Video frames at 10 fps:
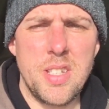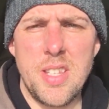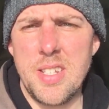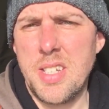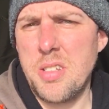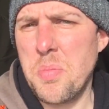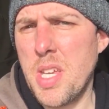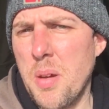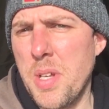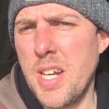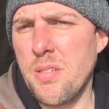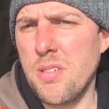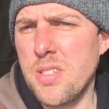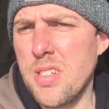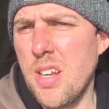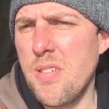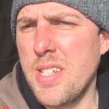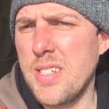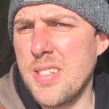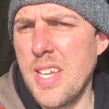they seem to be coming out slowly
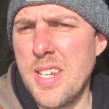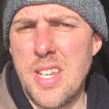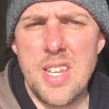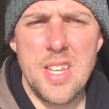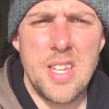and steady.